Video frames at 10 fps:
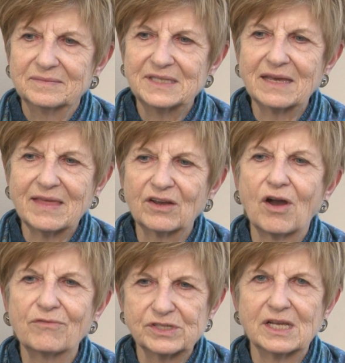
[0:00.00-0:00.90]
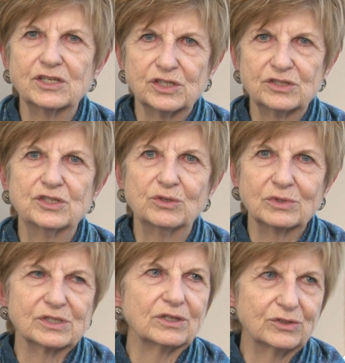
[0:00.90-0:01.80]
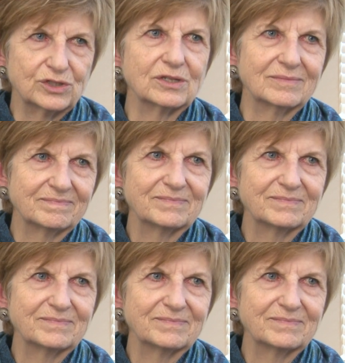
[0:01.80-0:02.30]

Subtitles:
take that conversation to a solution.